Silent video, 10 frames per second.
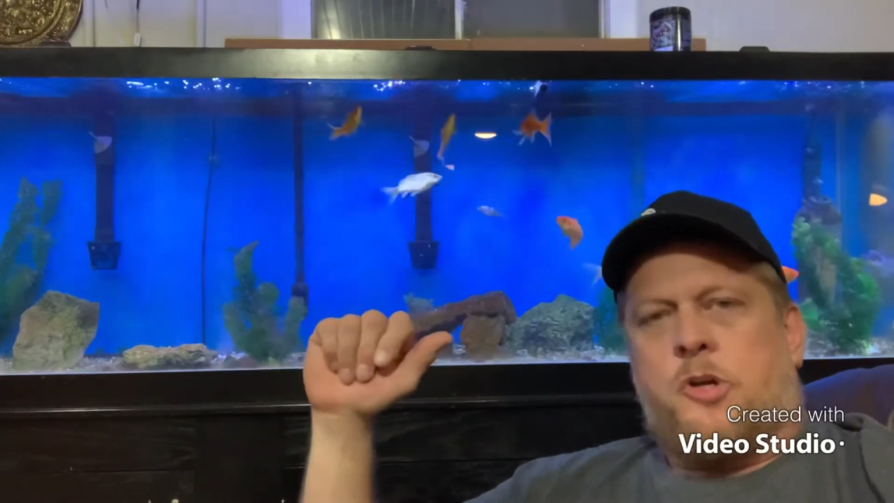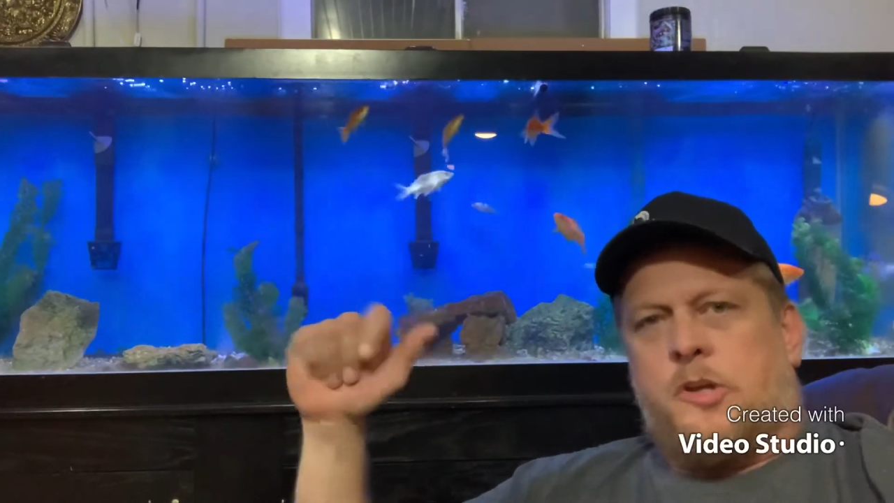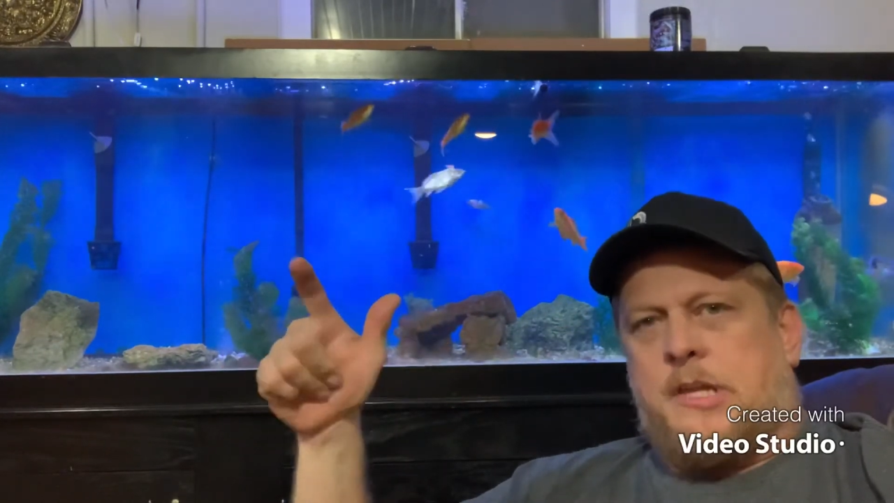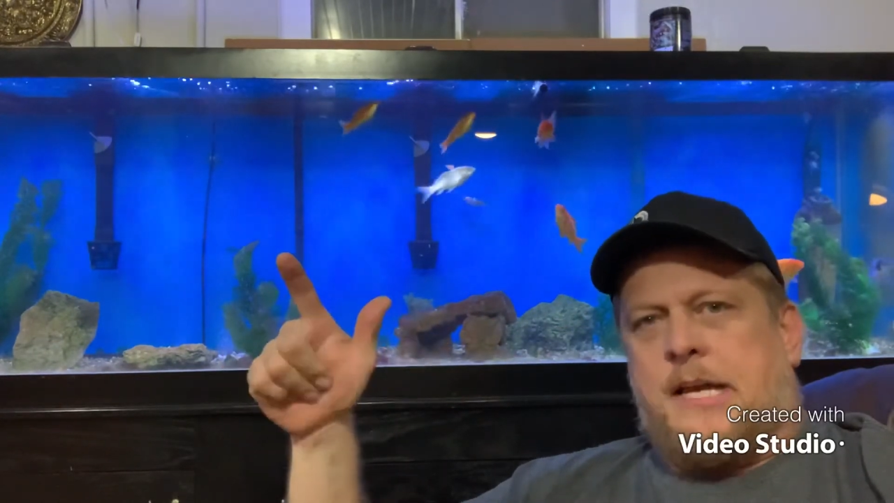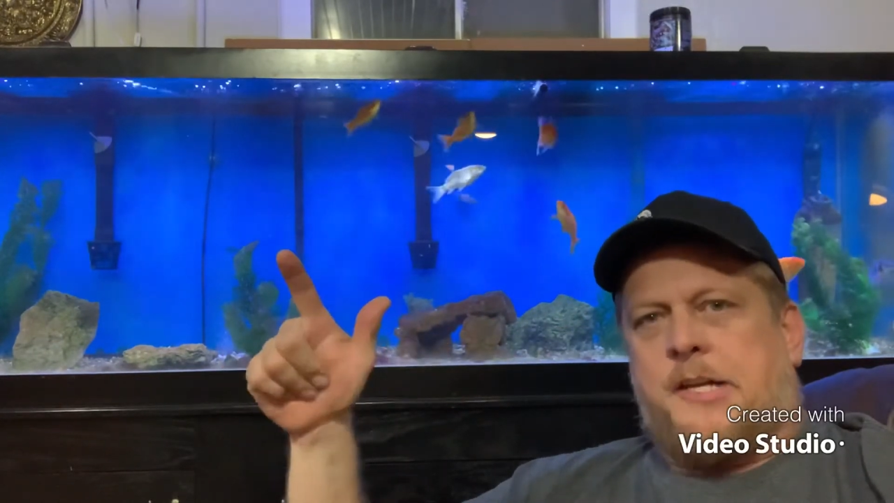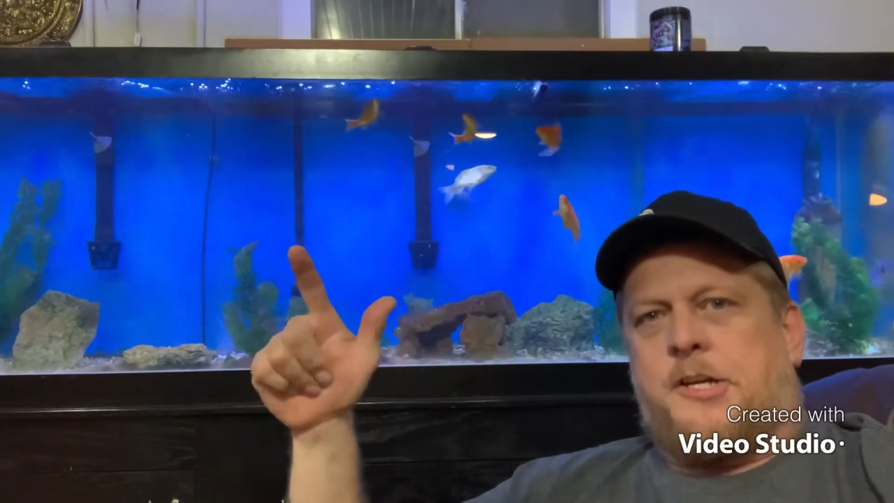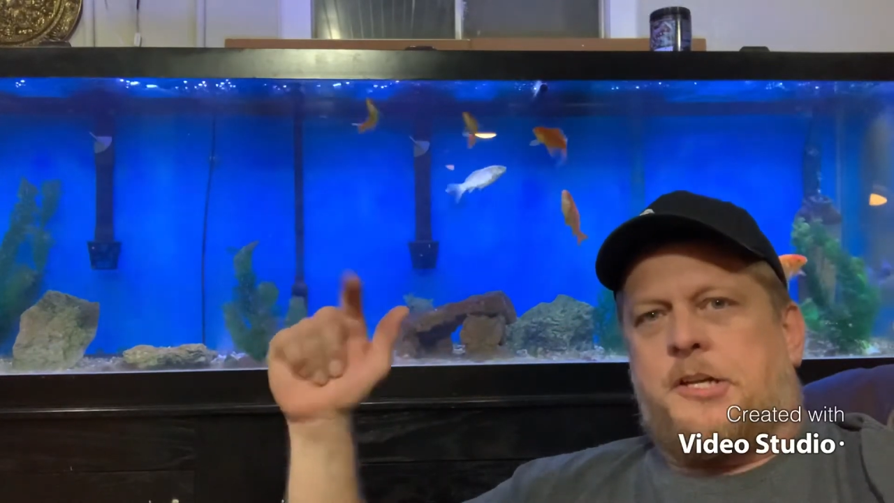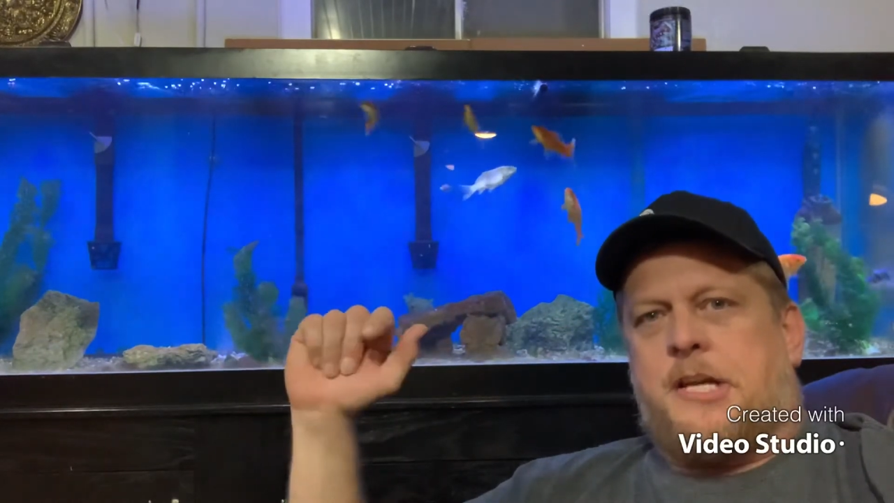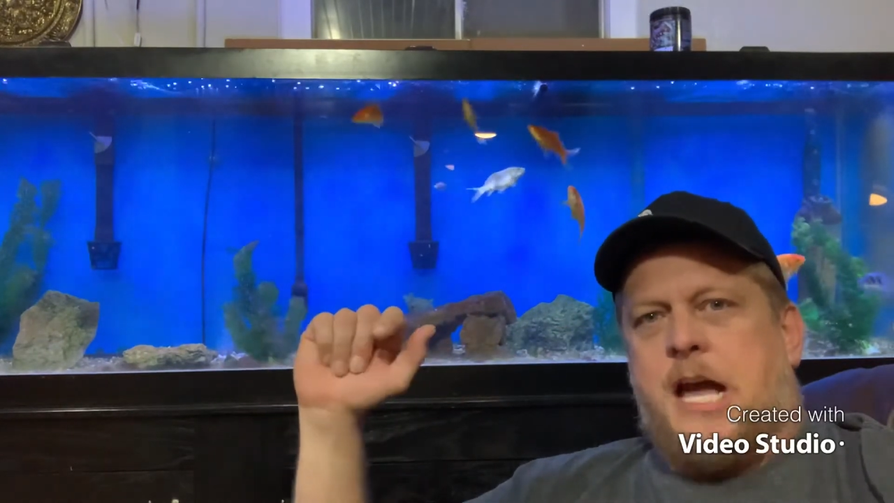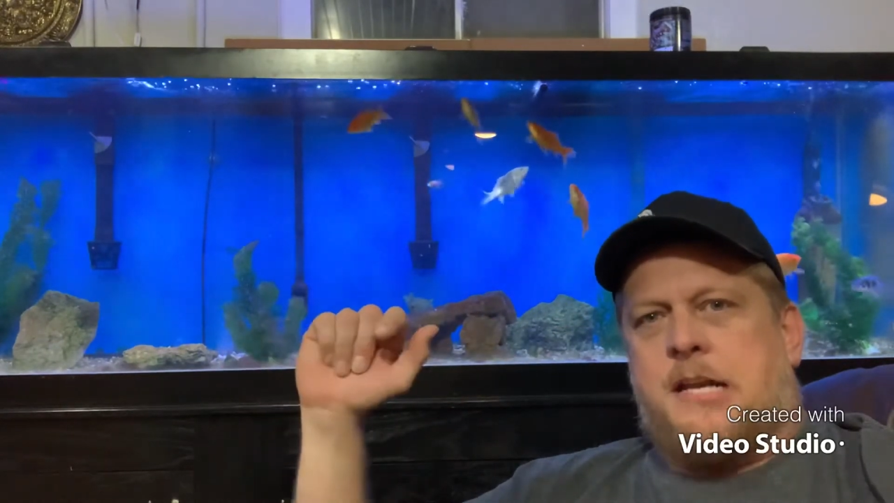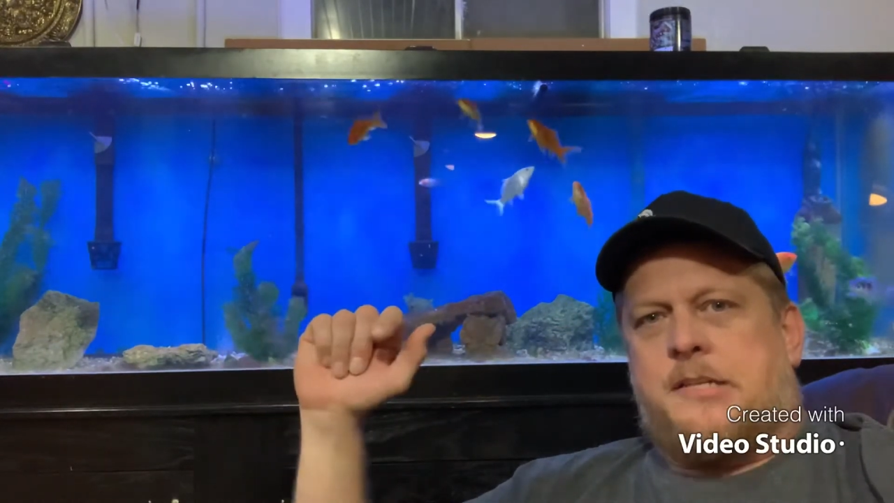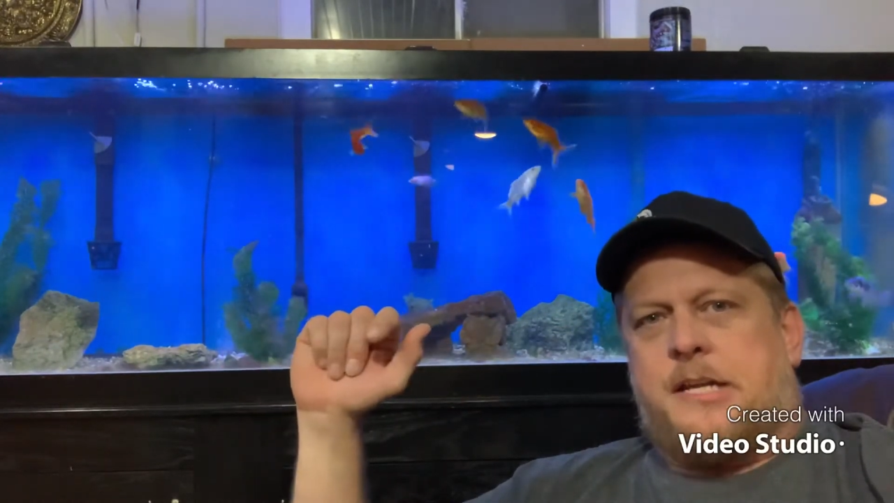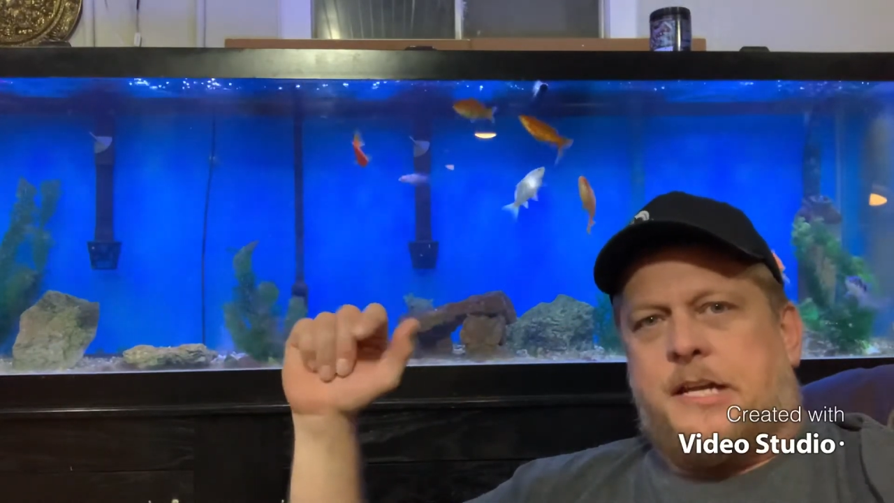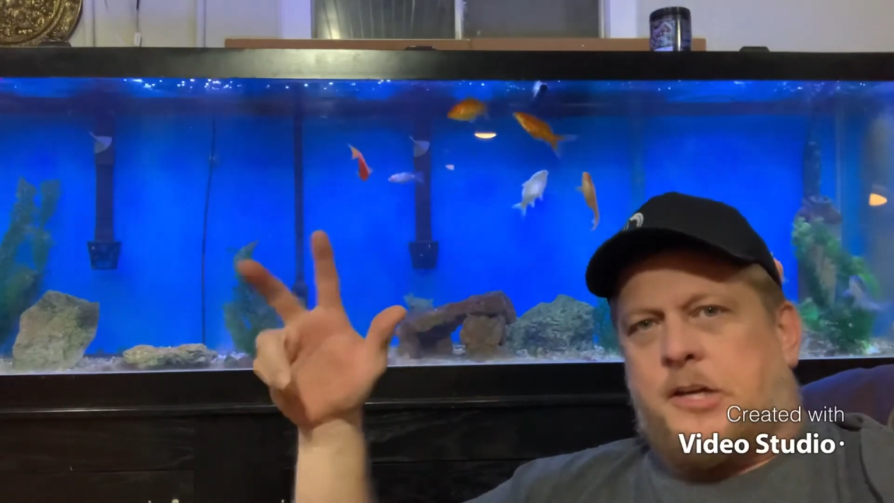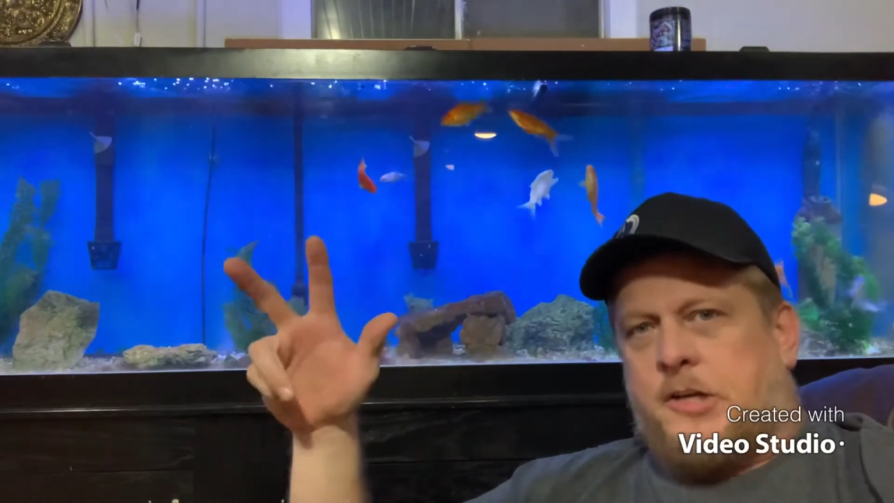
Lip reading: A lot of good content,